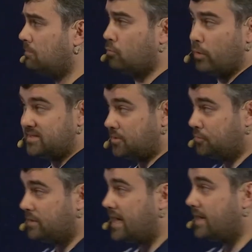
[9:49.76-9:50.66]
Ways to
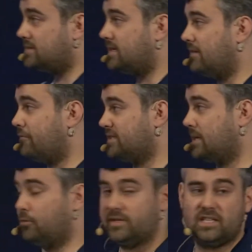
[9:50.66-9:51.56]
do that is to have, for
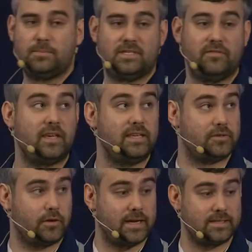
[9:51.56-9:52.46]
example, date-specific
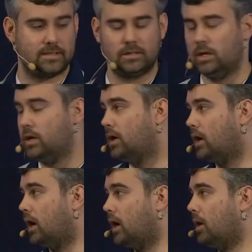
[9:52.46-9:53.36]
Easter eggs.
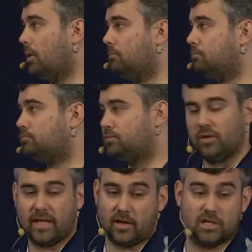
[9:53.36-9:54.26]
So
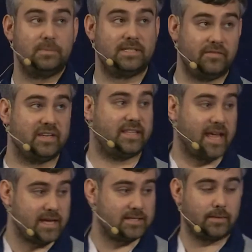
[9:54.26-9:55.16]
like on a specific
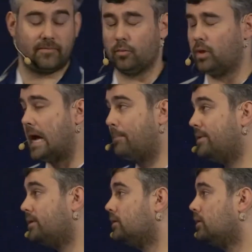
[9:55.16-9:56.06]
day, something will
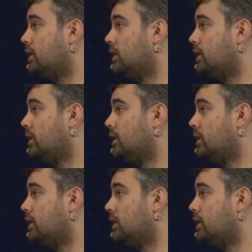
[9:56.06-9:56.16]
happen.